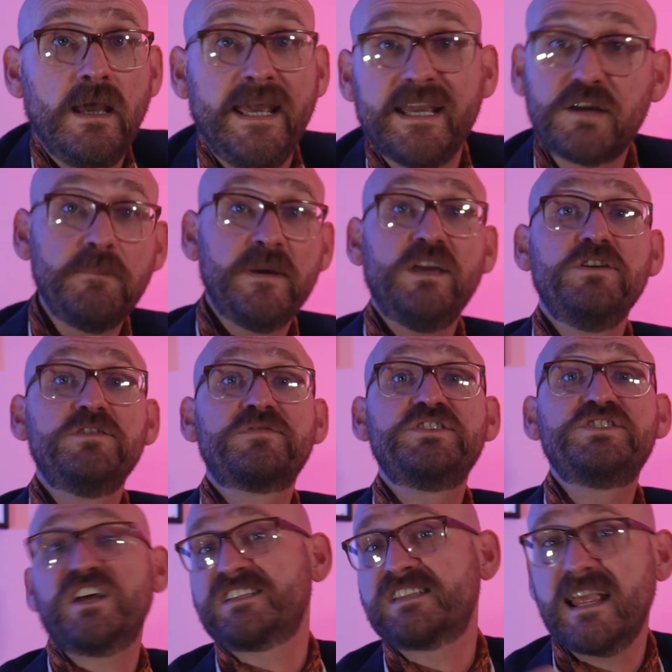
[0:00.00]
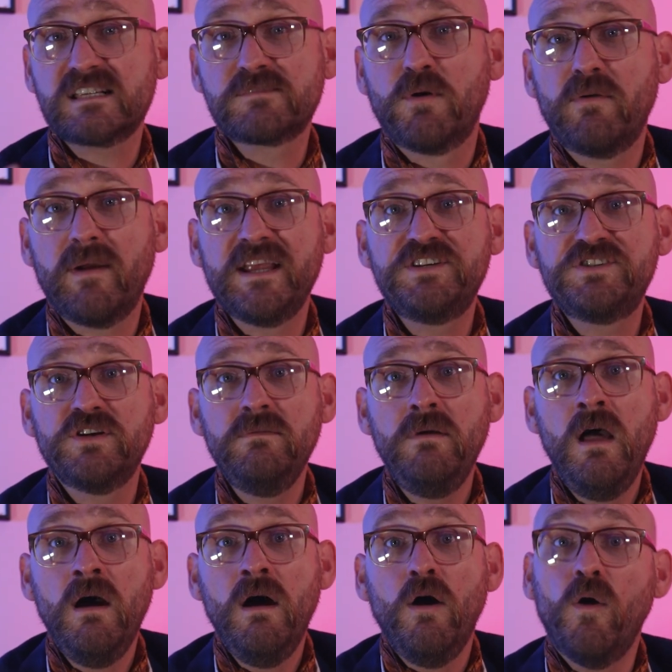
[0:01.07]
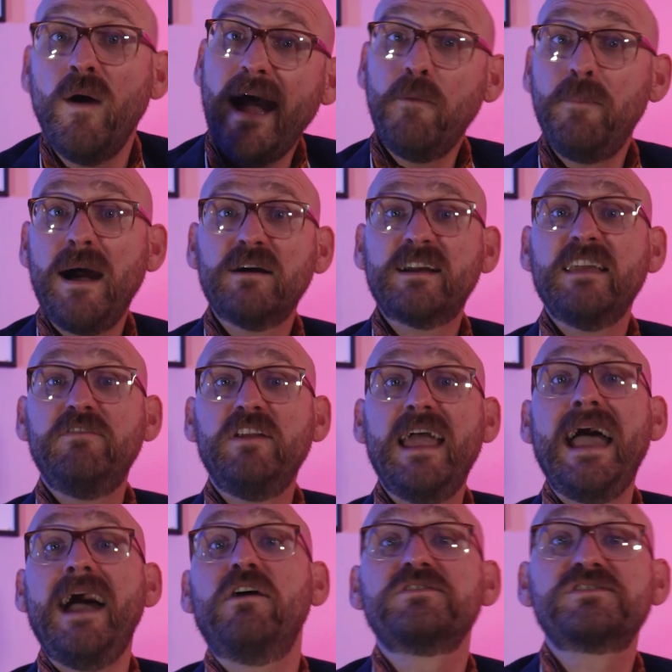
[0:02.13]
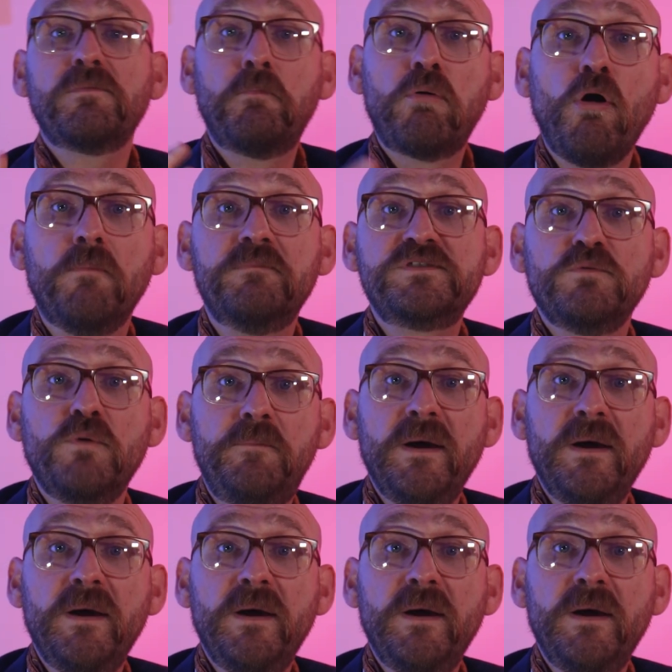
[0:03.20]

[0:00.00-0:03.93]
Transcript: It can be used for just exploration, or how about giving it out as a prop to a